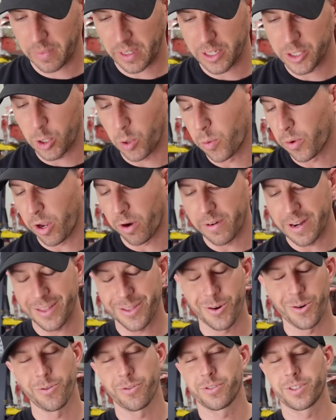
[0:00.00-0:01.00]
So we're going to read
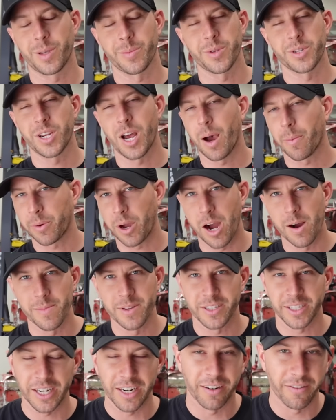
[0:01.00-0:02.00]
through some of the top
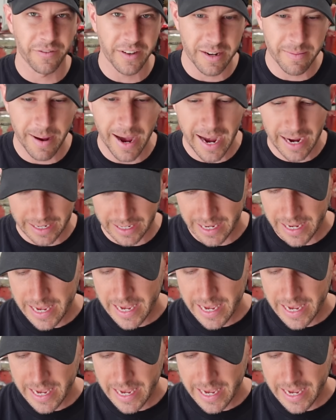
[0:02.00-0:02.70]
comments, get your feedback,